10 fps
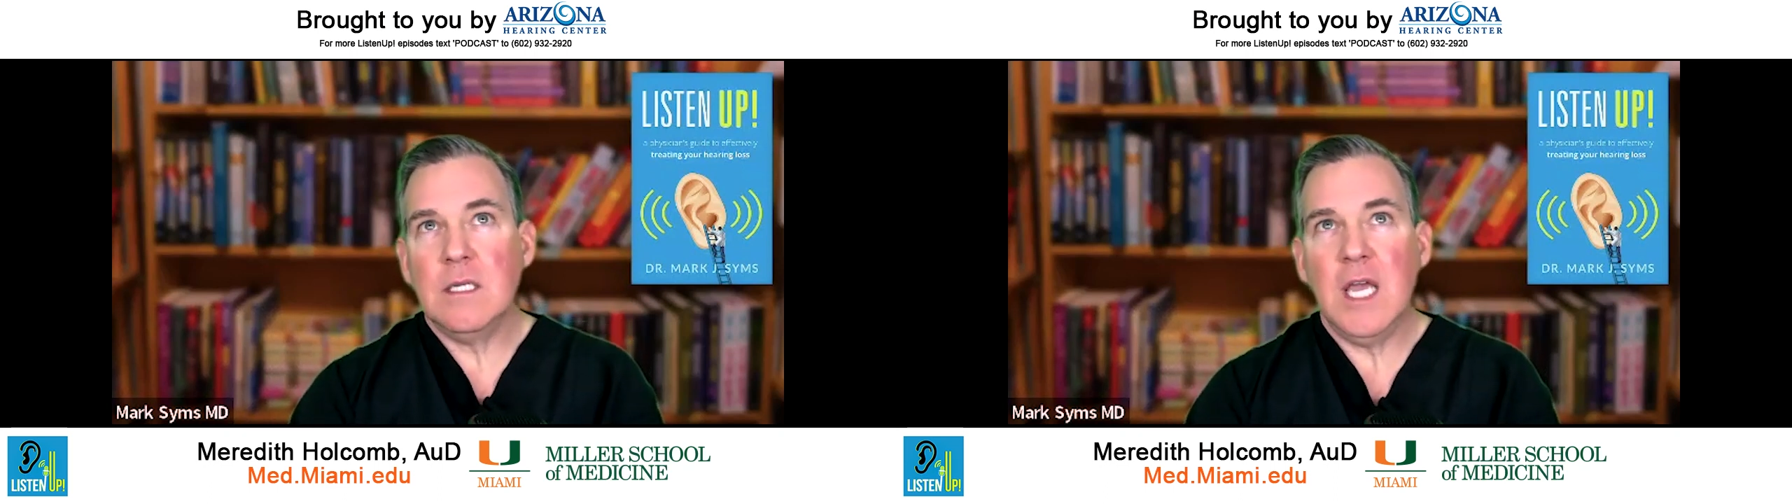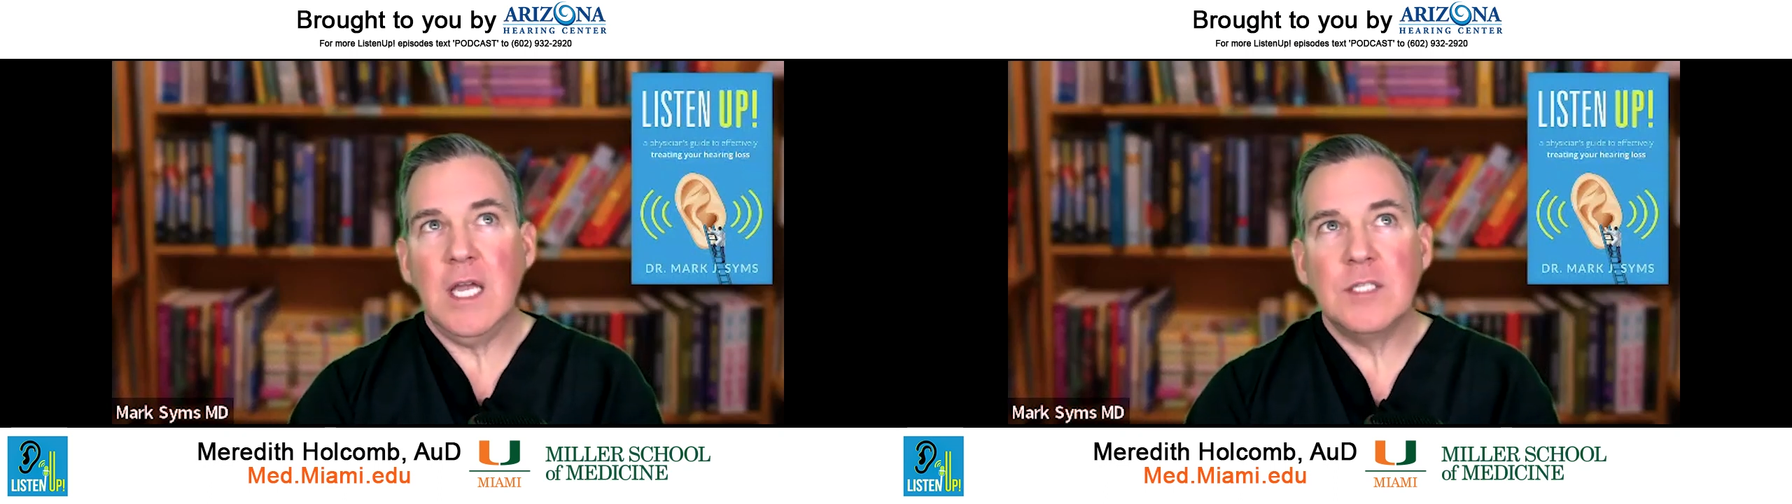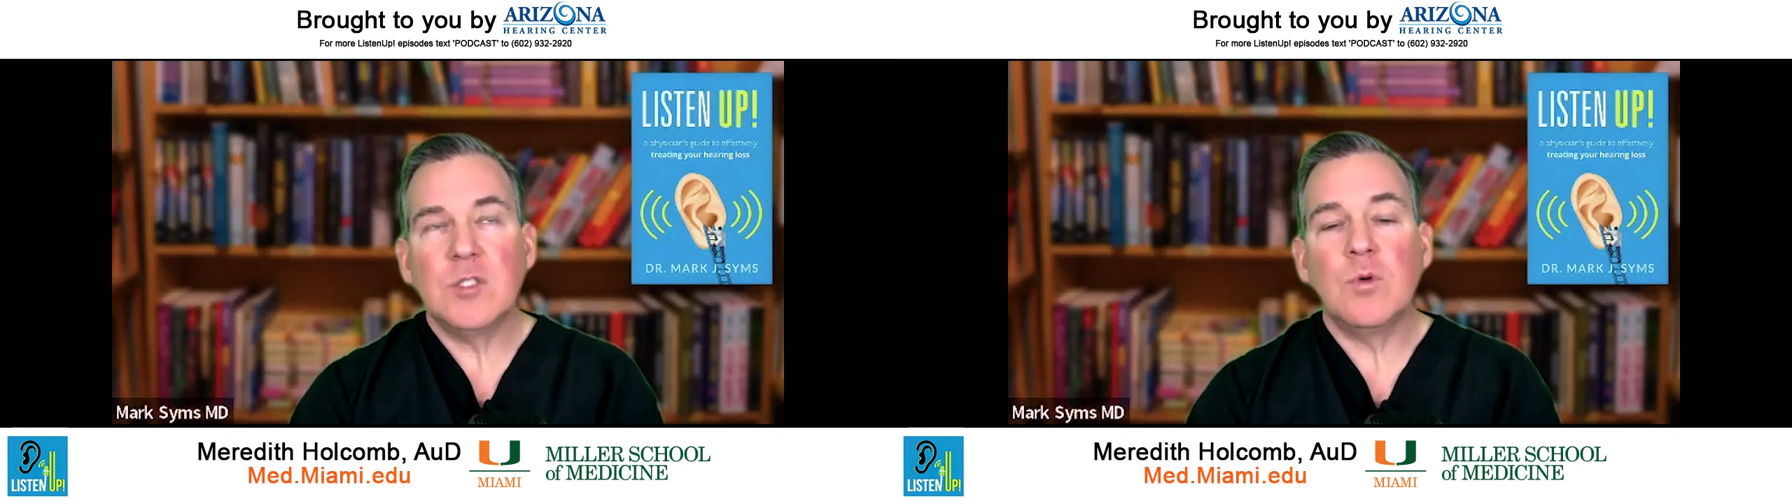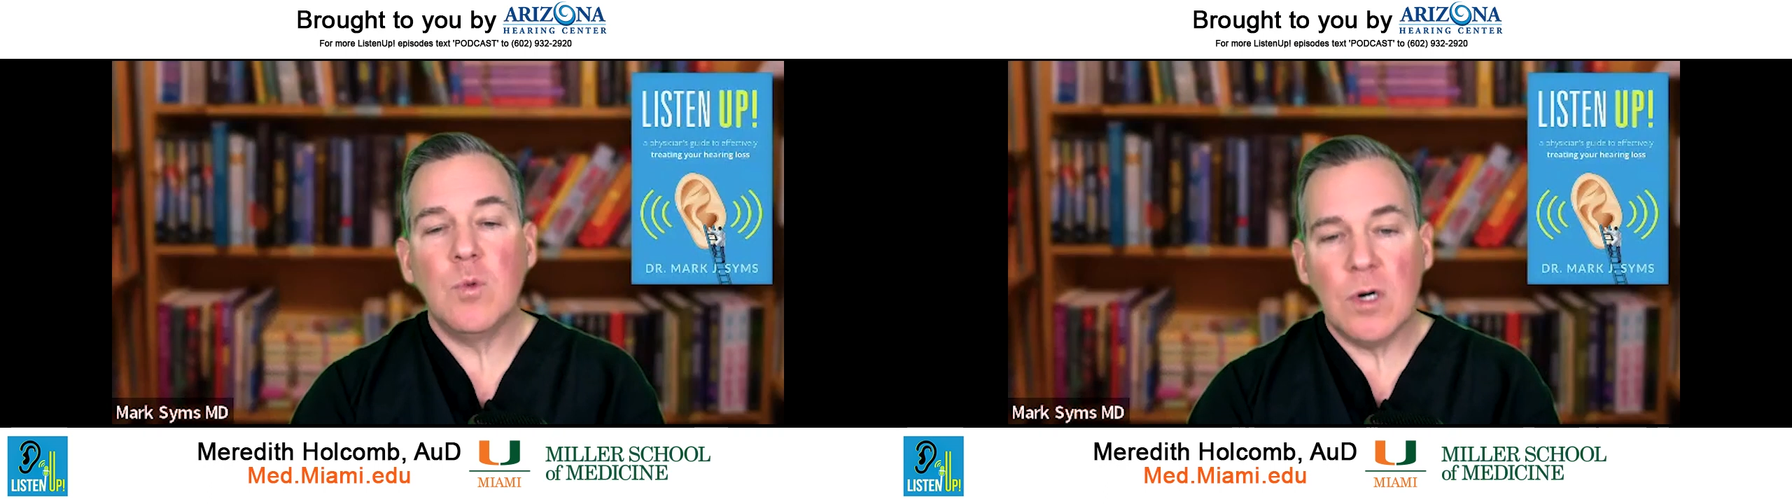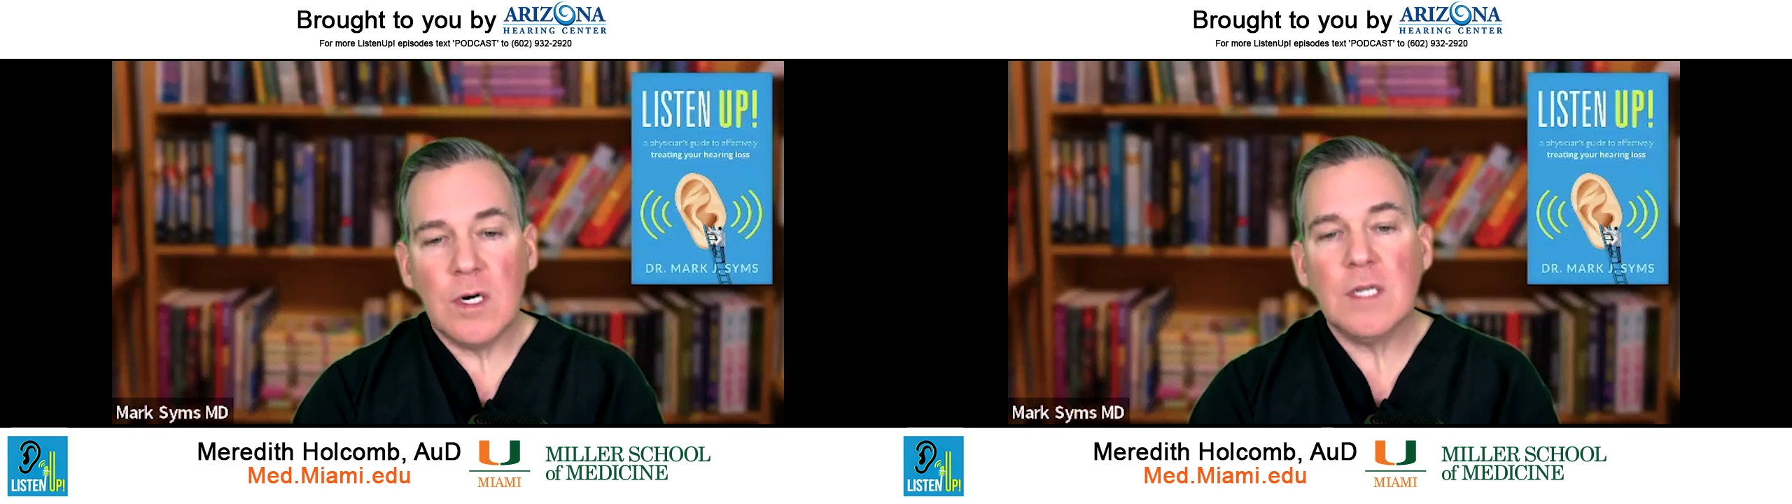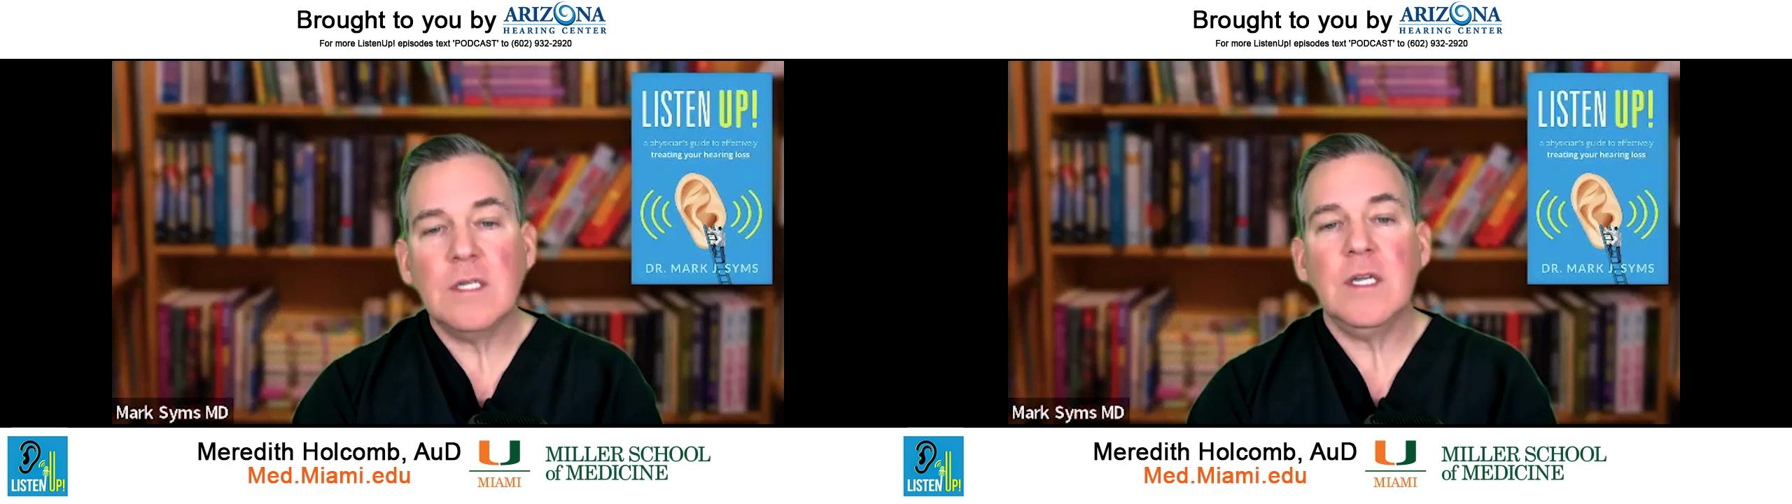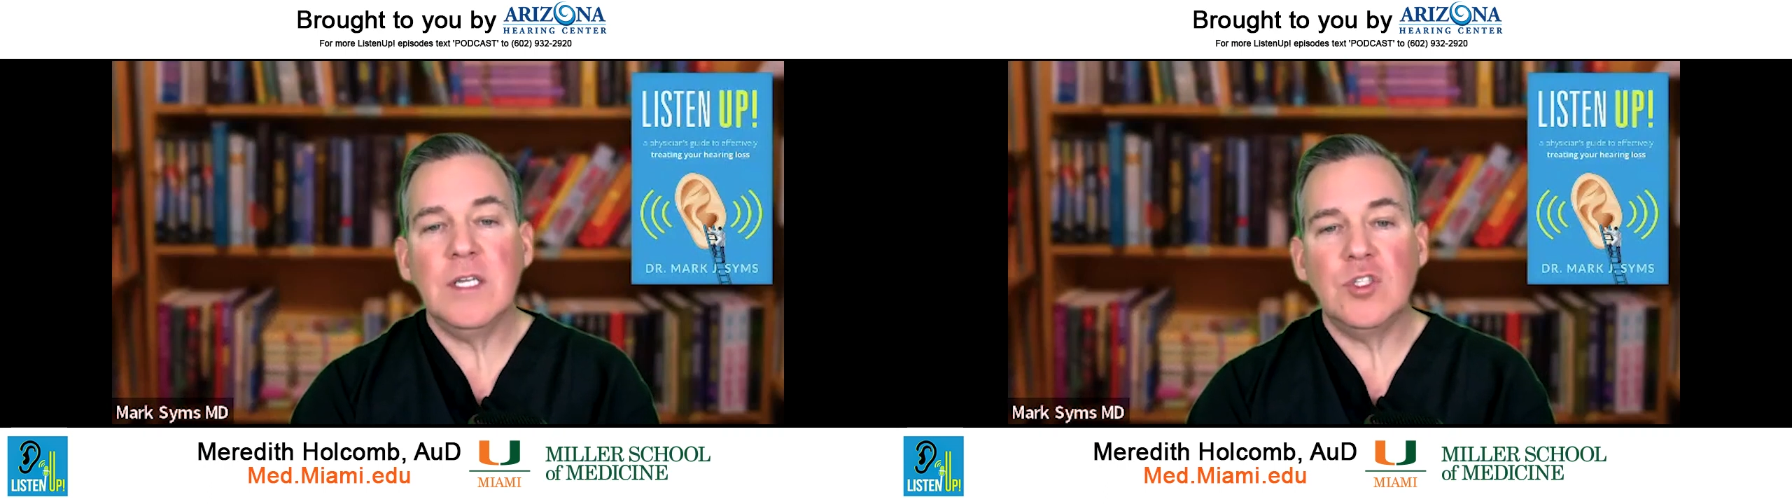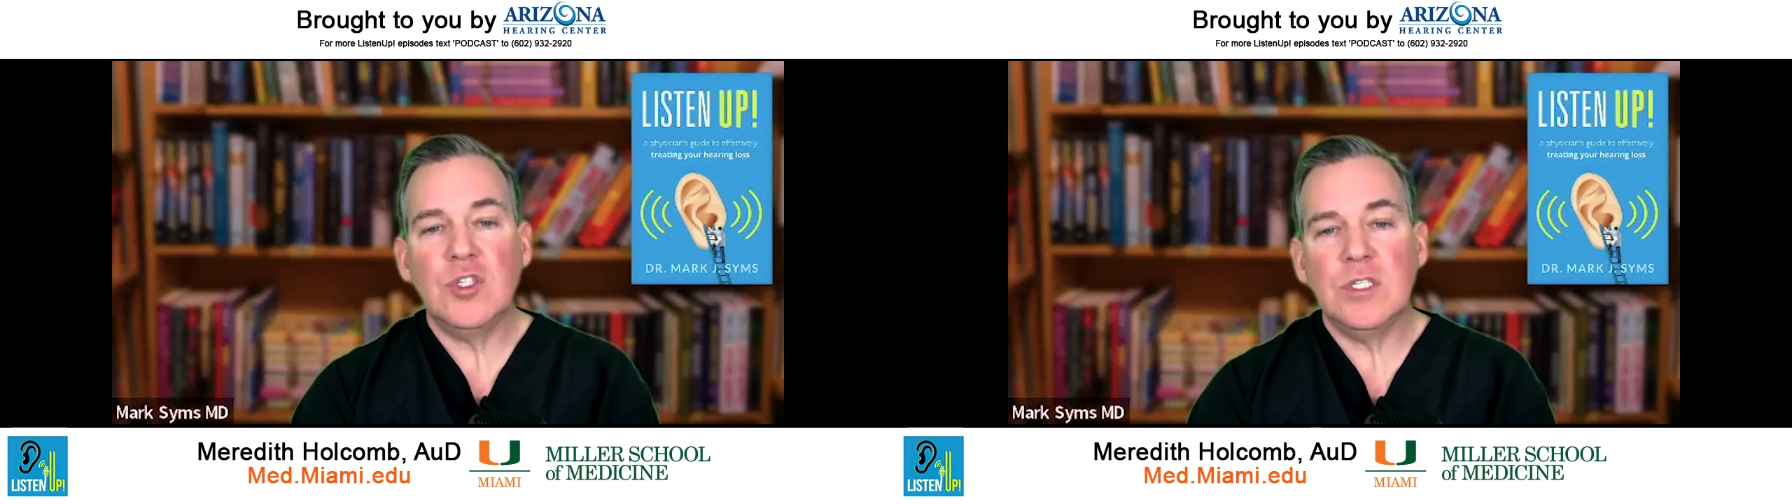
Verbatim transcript: cadence will work. It's